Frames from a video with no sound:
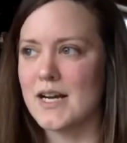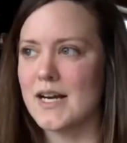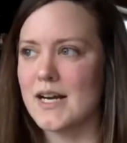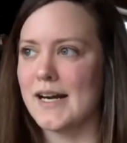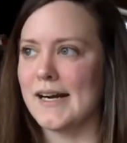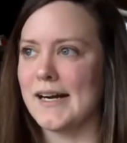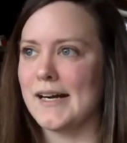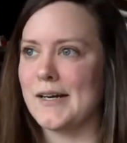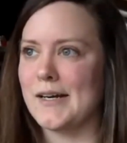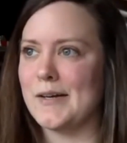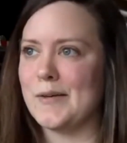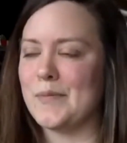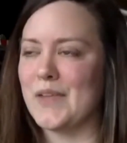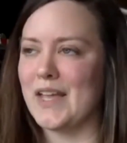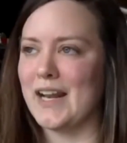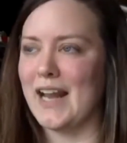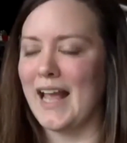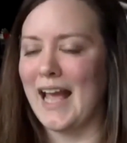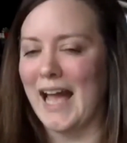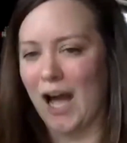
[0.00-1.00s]
And
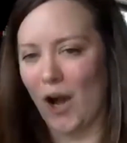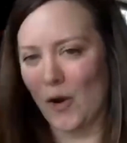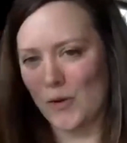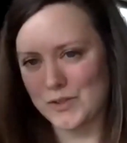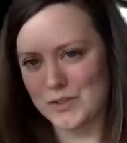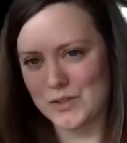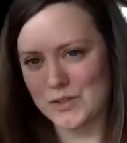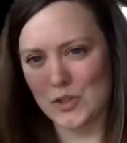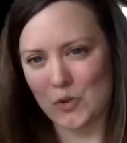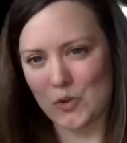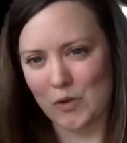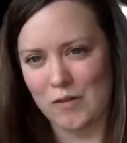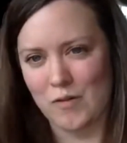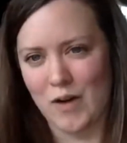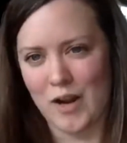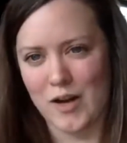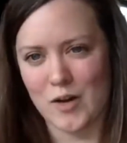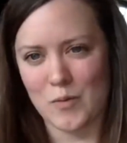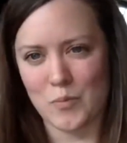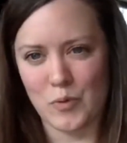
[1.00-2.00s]
how is the
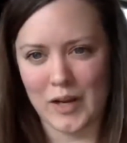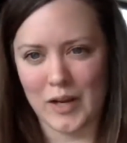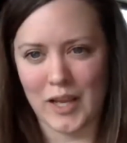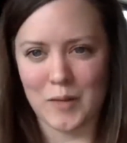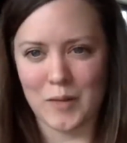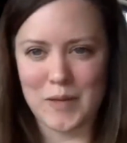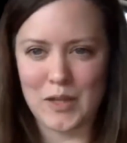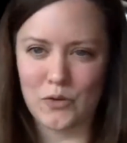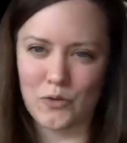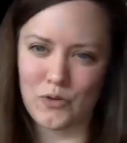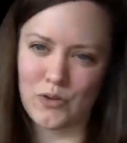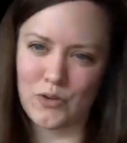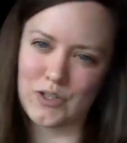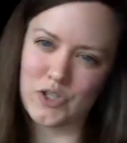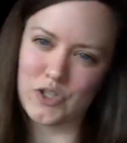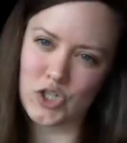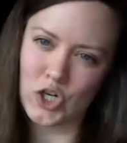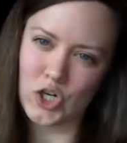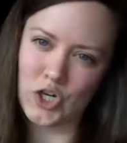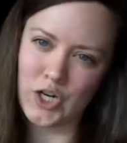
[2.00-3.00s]
screenwriter bringing me through
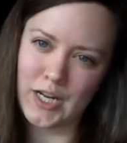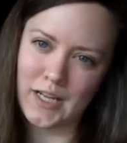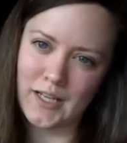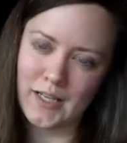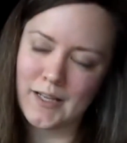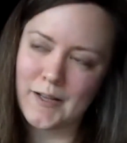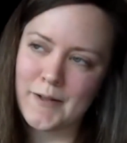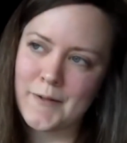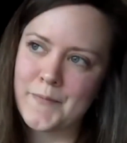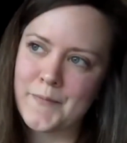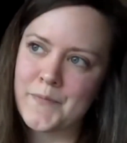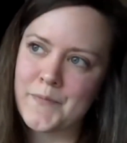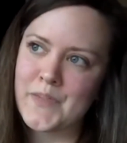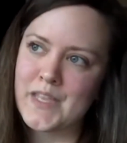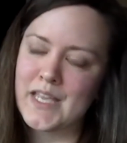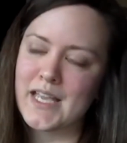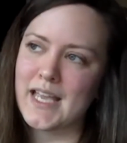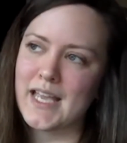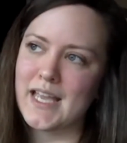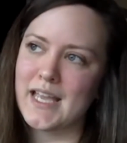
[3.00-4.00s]
this journey?
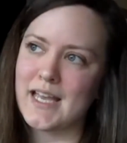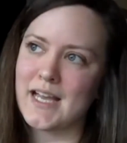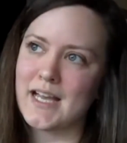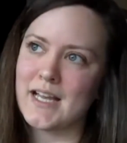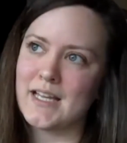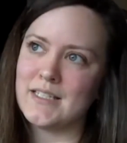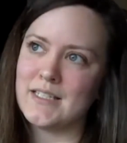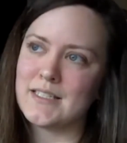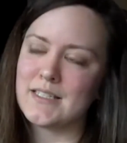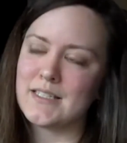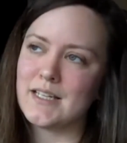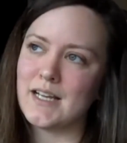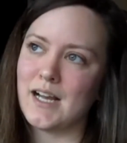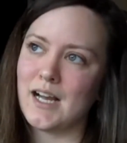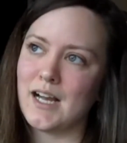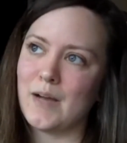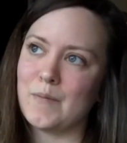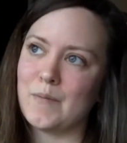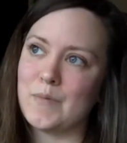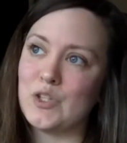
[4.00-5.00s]
And
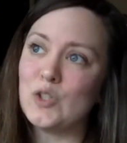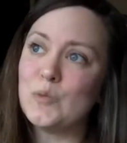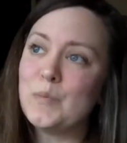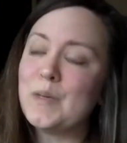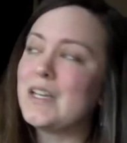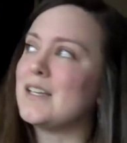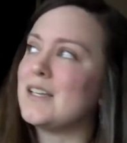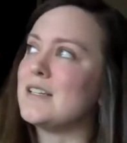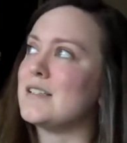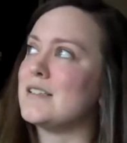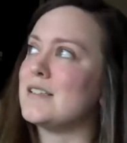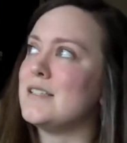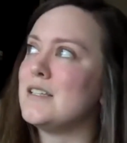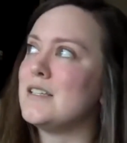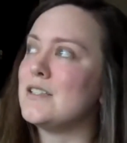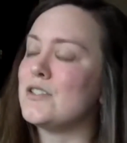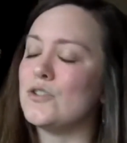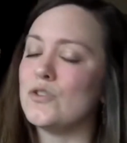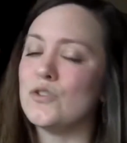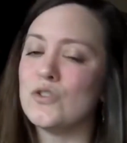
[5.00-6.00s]
you'll begin to see,
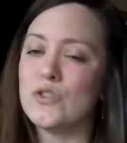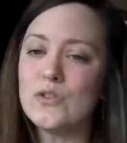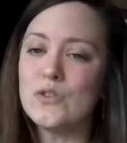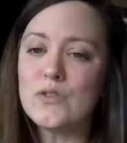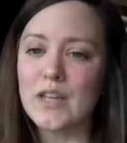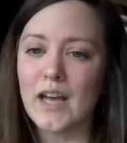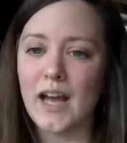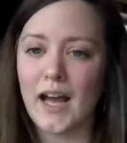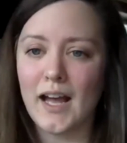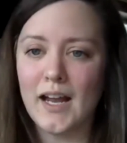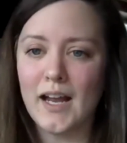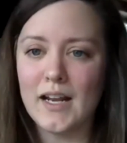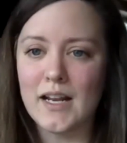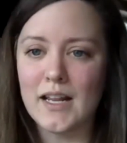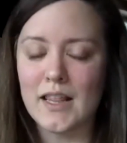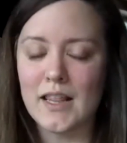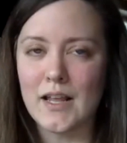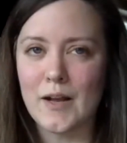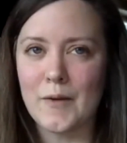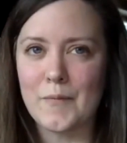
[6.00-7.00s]
as you do that,
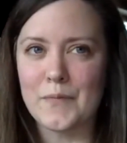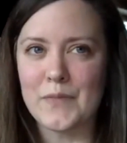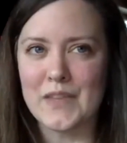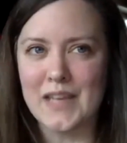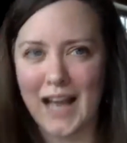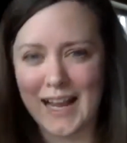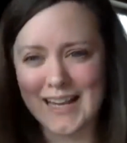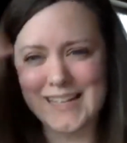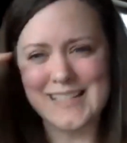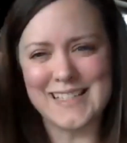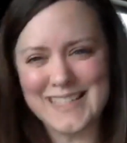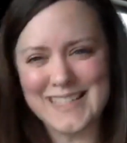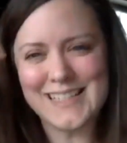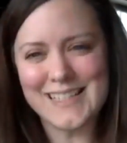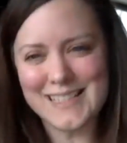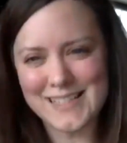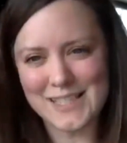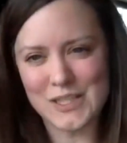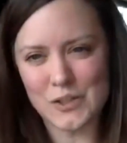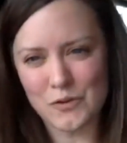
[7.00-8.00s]
the
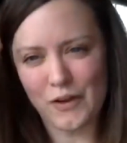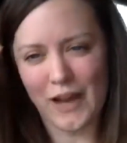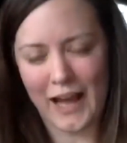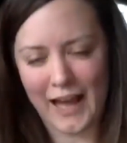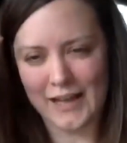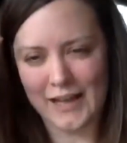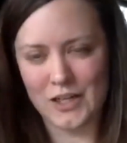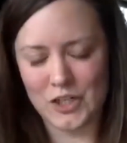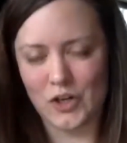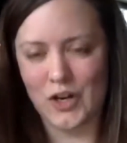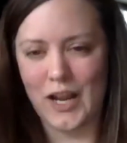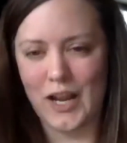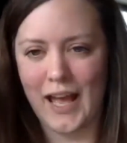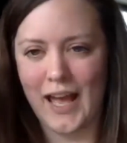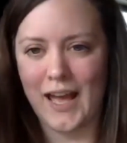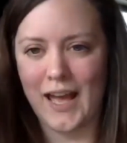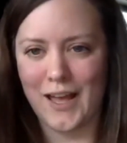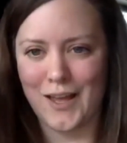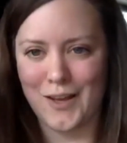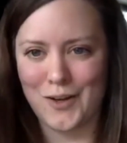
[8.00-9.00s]
ideas you've had in your
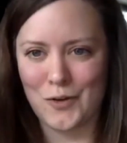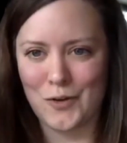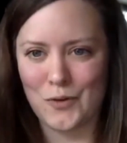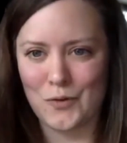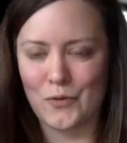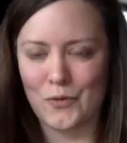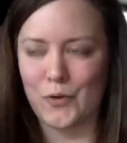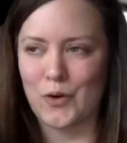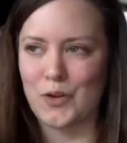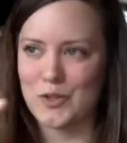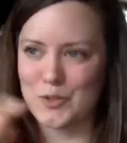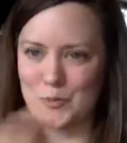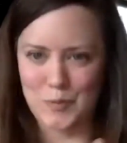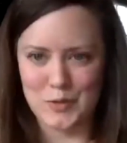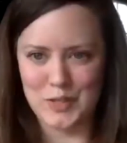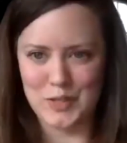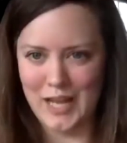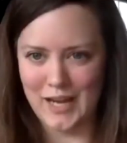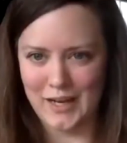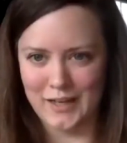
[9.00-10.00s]
head for this
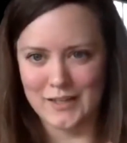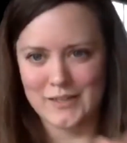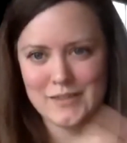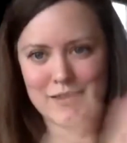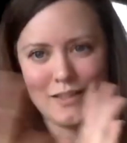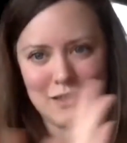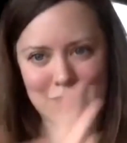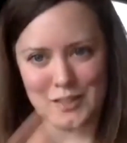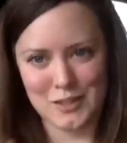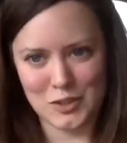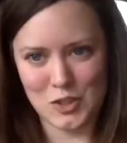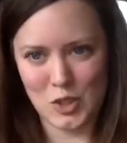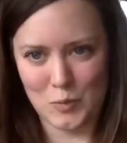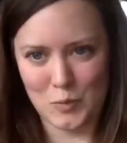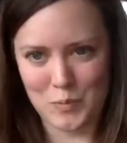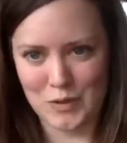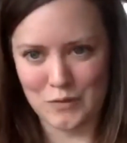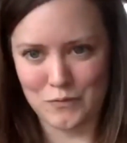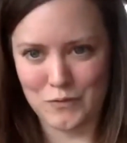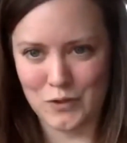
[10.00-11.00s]
protagonist in a
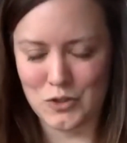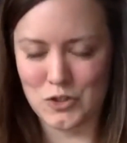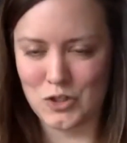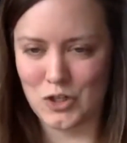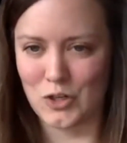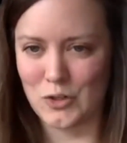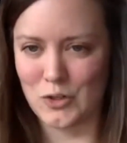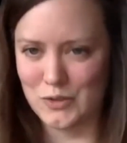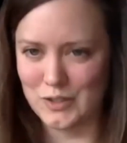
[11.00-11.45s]
dystopian future who